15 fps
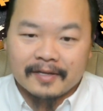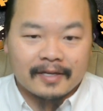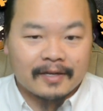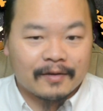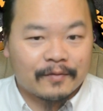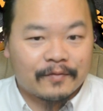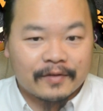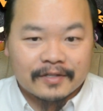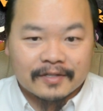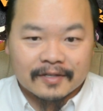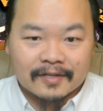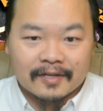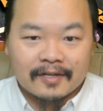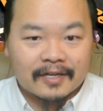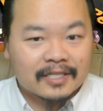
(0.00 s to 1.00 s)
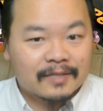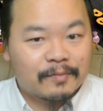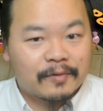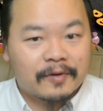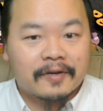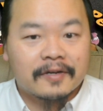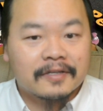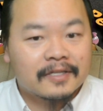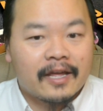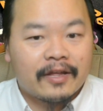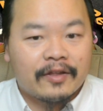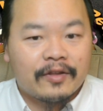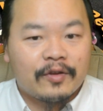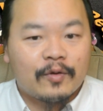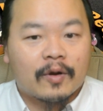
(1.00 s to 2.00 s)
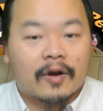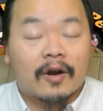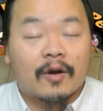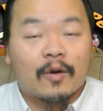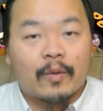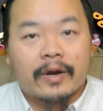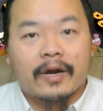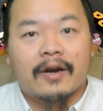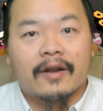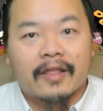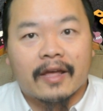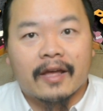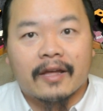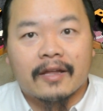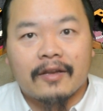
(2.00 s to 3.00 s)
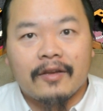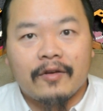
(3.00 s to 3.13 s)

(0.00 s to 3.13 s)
if it's a good experience and you are aware that